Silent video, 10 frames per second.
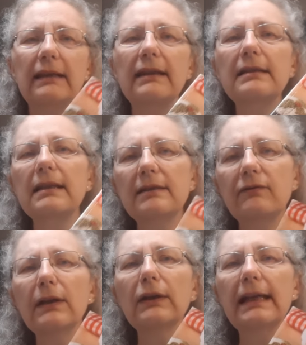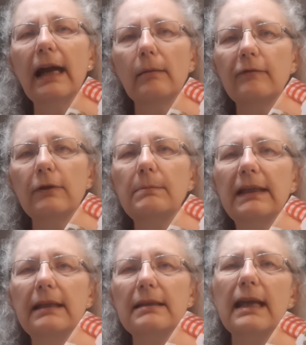this is very helpful
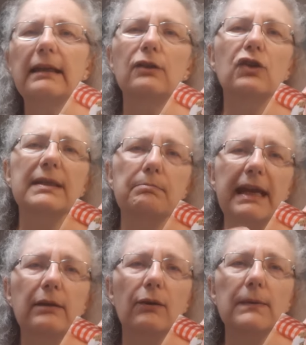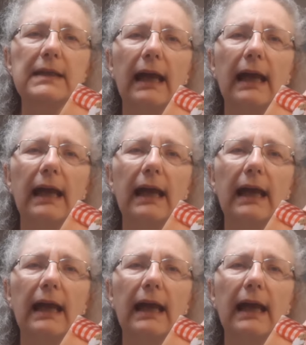because I can just make those